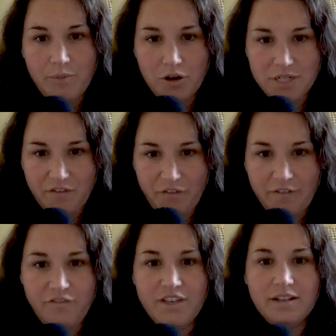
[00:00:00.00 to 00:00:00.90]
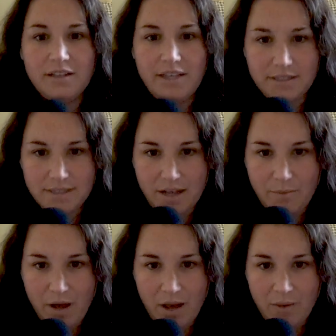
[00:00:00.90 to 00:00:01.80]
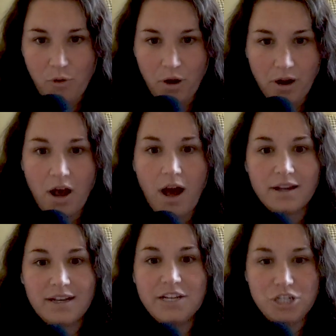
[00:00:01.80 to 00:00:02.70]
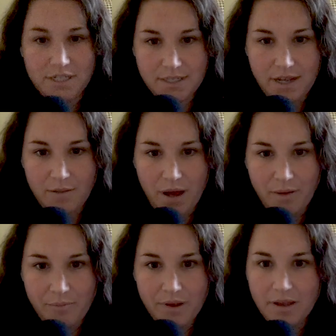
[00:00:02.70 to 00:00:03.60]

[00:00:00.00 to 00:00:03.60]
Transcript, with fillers: or different feelings come up, or cognitions come up